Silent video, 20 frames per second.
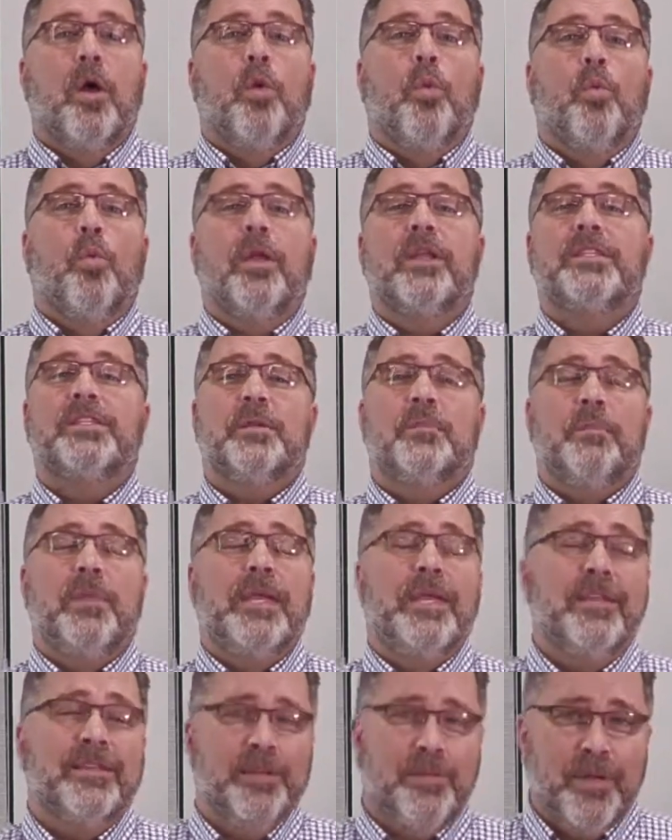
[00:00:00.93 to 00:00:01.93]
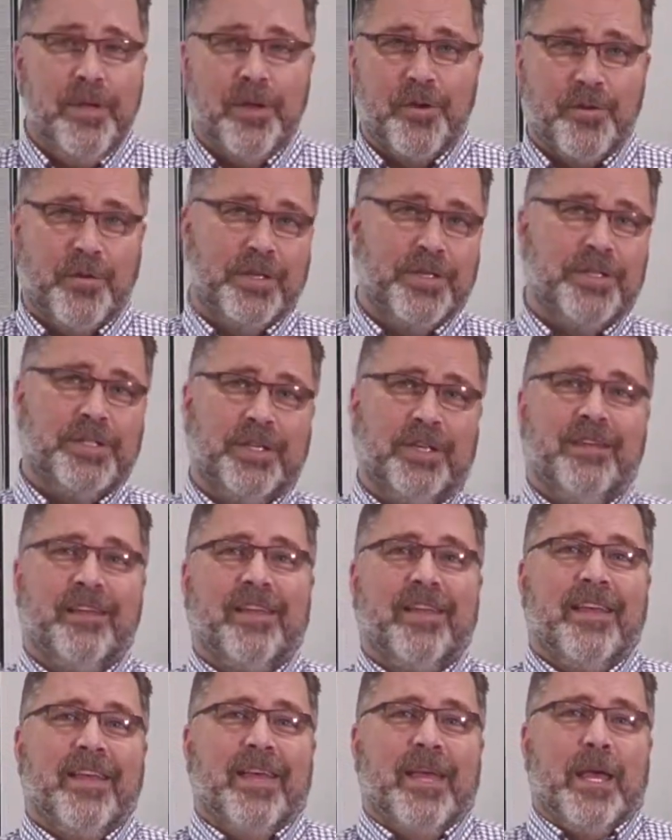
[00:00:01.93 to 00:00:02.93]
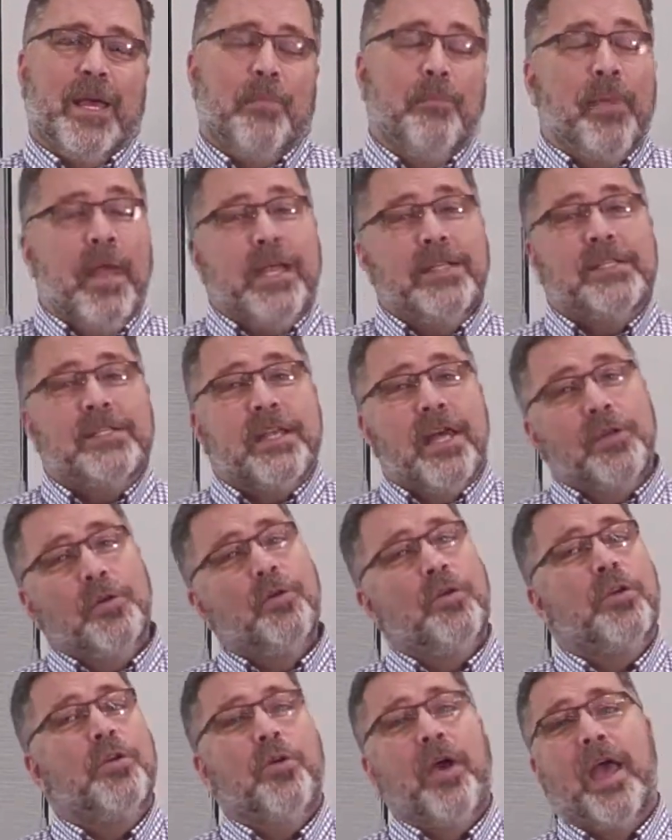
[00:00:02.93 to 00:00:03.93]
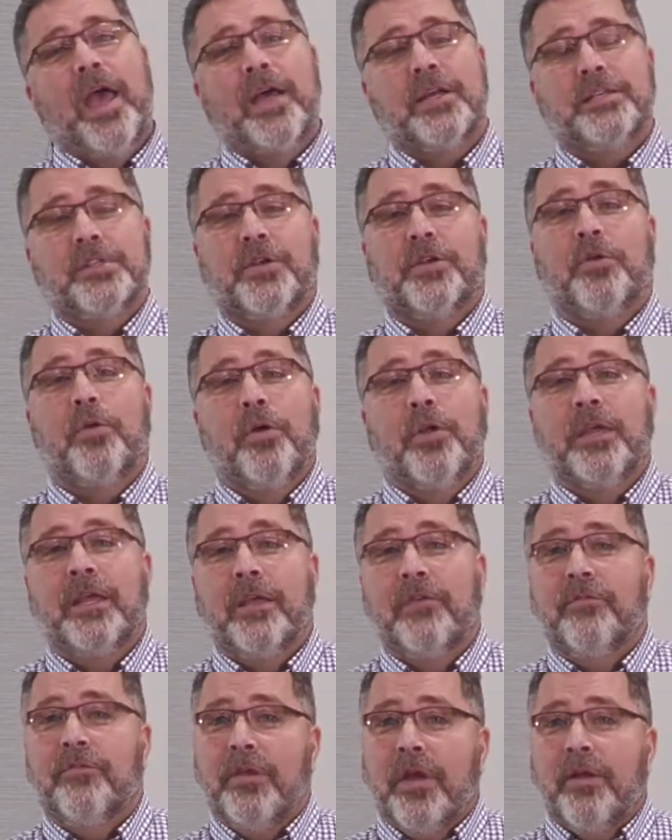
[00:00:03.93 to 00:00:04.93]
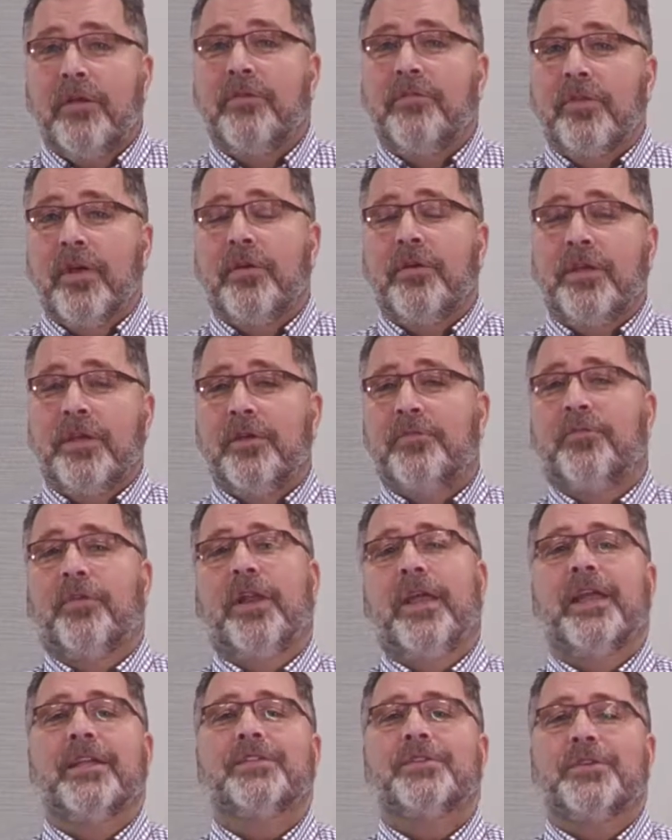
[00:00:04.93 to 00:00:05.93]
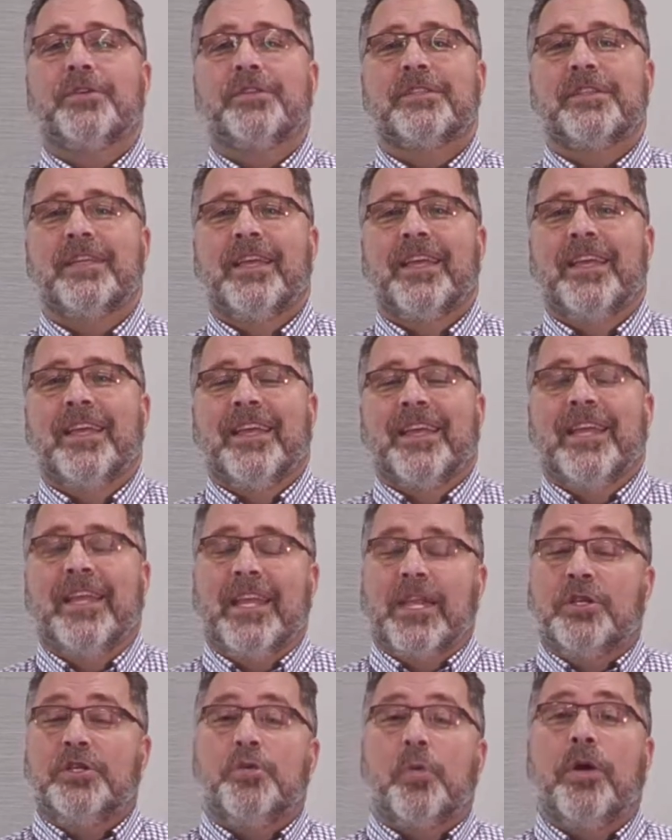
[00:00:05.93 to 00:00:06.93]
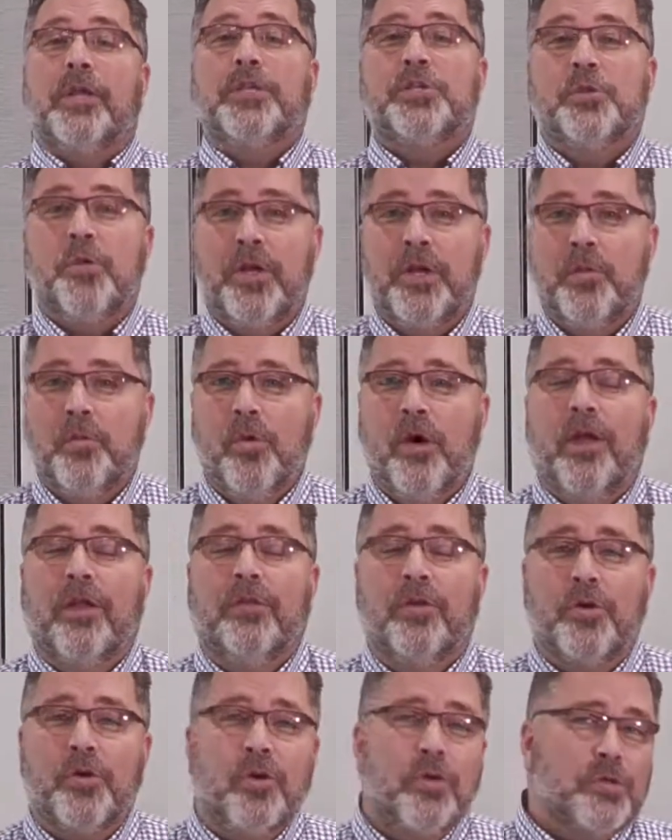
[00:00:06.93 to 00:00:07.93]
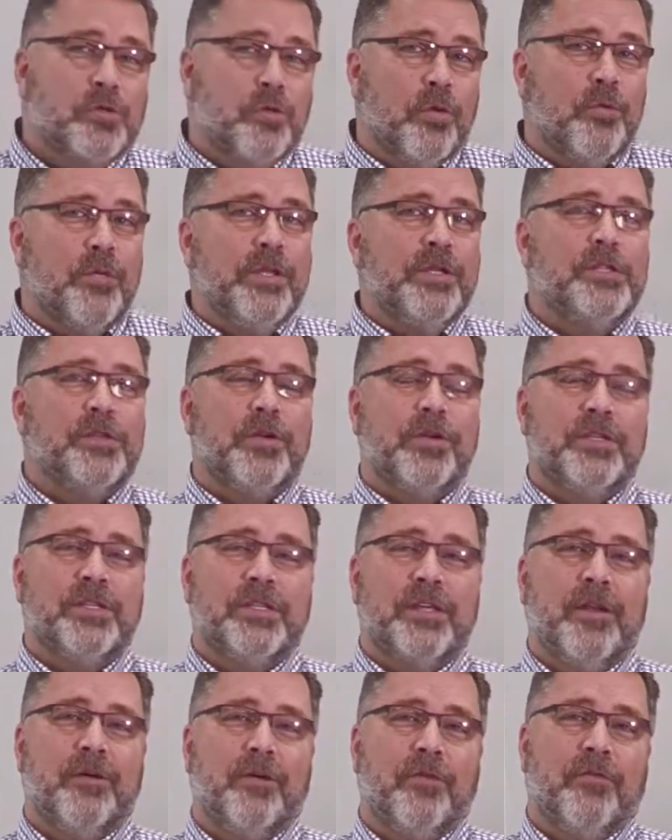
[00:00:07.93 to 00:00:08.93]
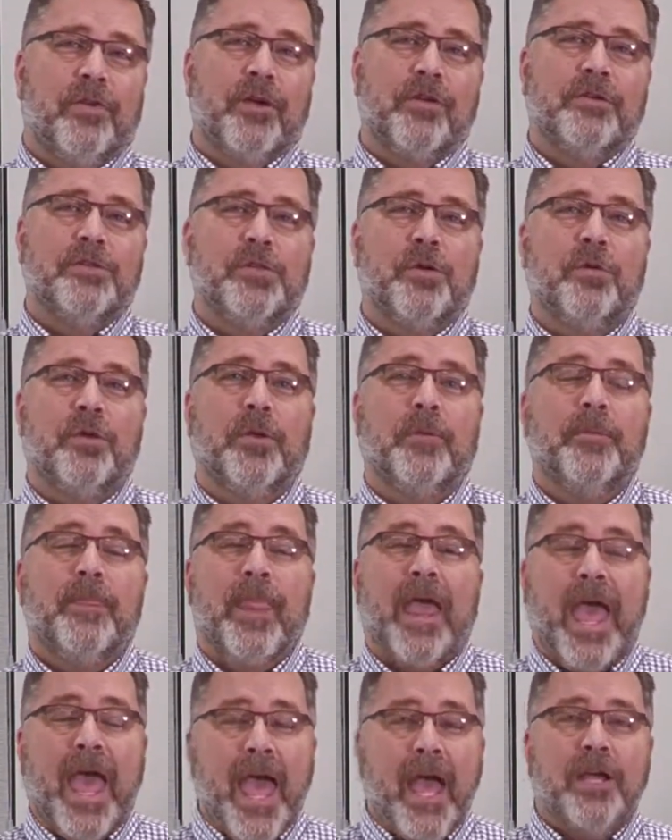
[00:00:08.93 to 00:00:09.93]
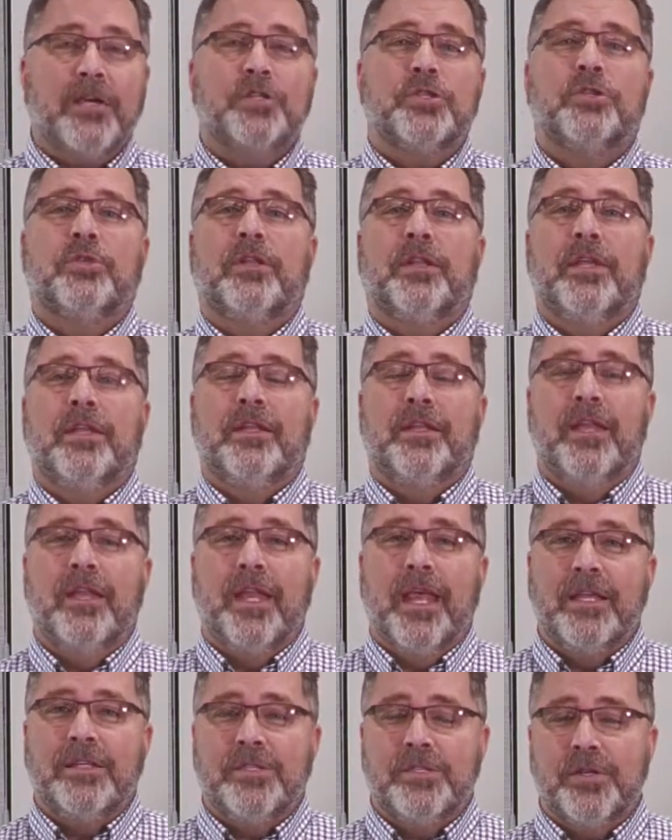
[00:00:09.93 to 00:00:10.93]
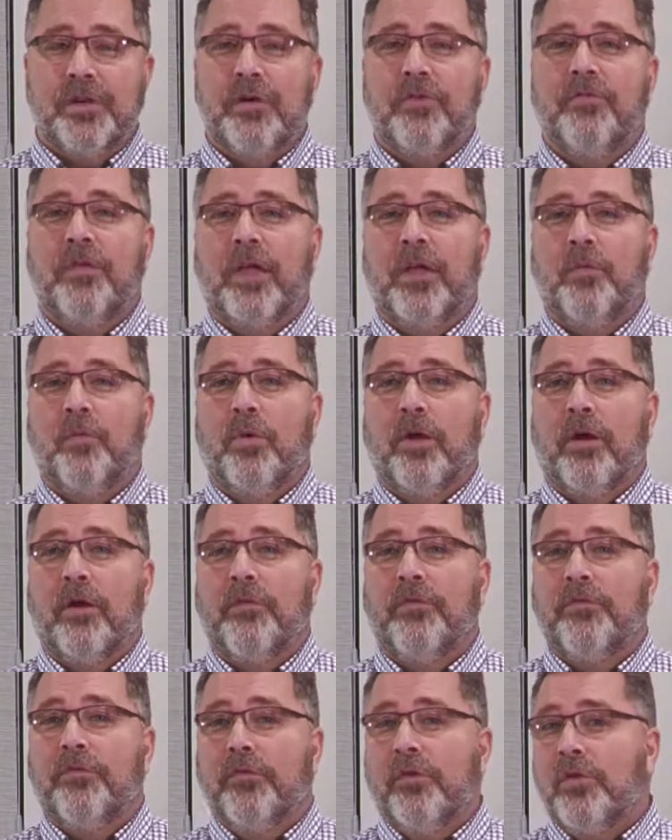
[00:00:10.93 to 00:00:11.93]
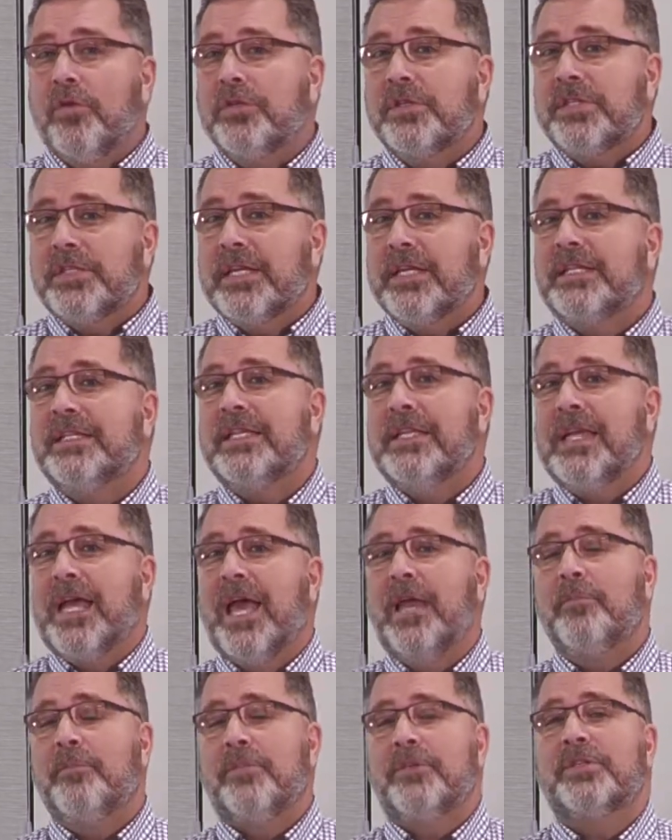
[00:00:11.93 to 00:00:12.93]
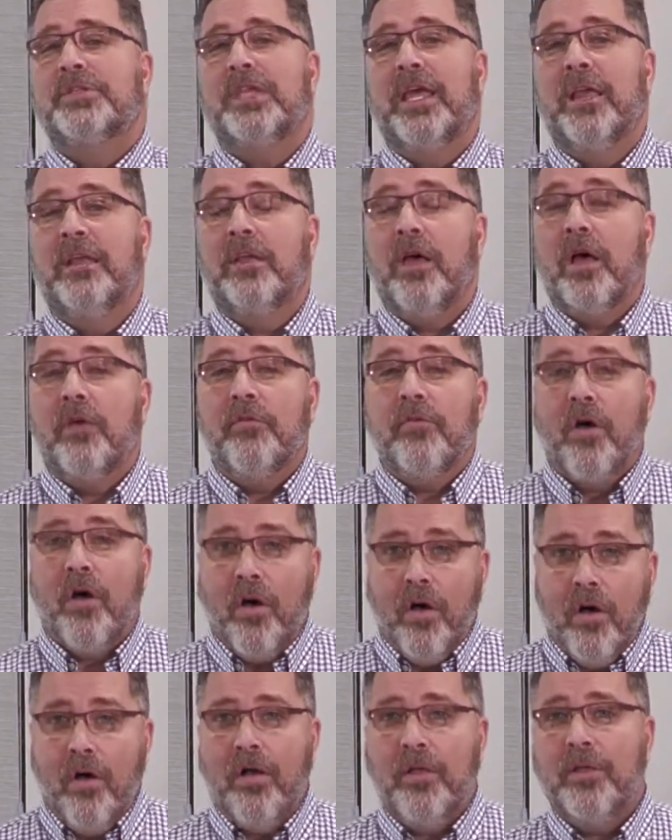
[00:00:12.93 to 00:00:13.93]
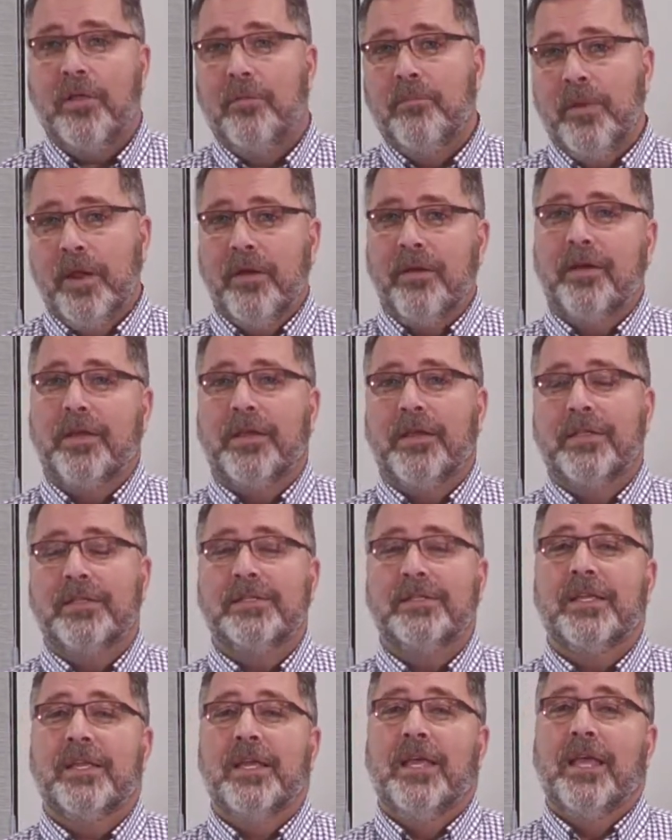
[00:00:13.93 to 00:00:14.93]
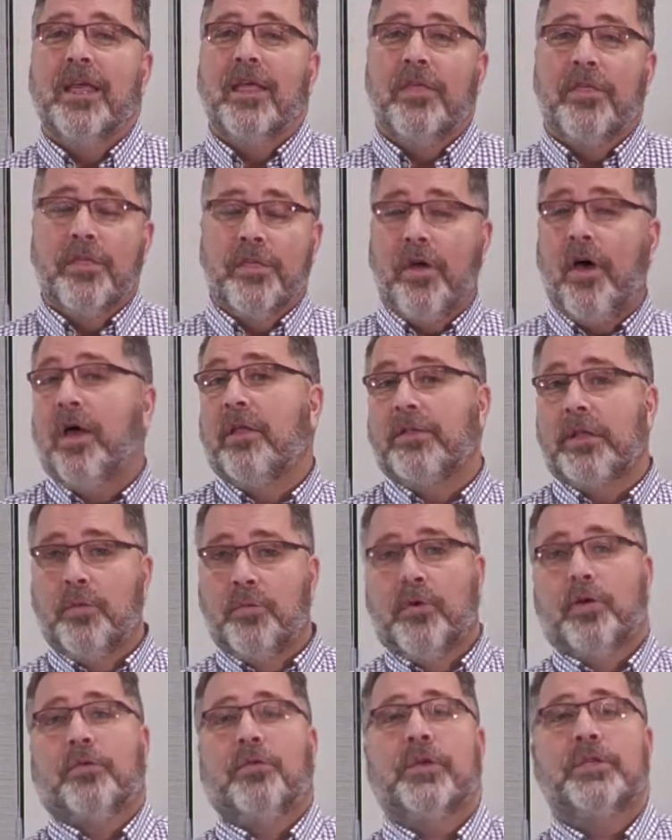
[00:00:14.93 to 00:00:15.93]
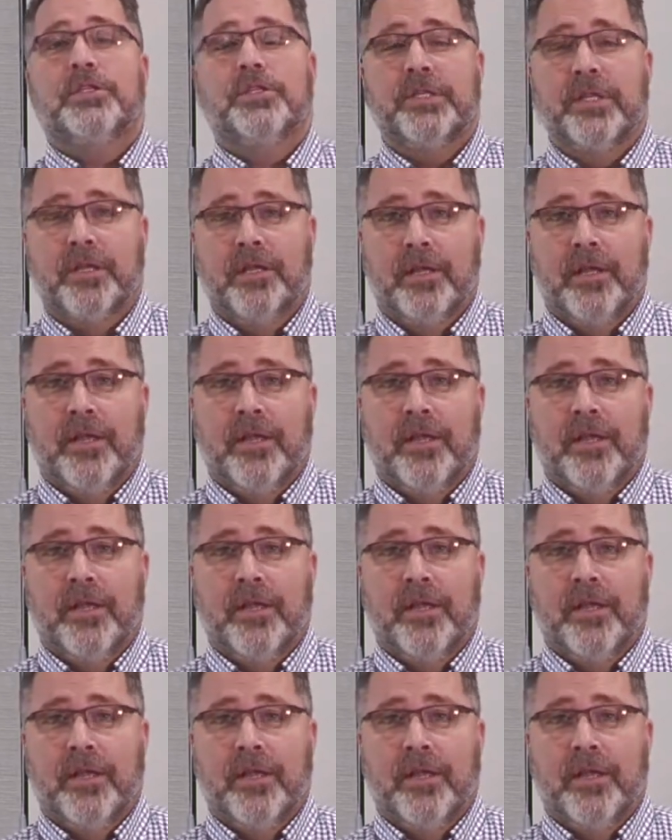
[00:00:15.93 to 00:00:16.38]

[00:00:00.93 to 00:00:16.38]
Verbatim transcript: What does it mean to be a Christian? Based on who you ask, you're going to get very, very different answers. In, in 2021, the Cultural Research Center of Arizona actually did a survey where a full 69% of all Americans thought they were Christian.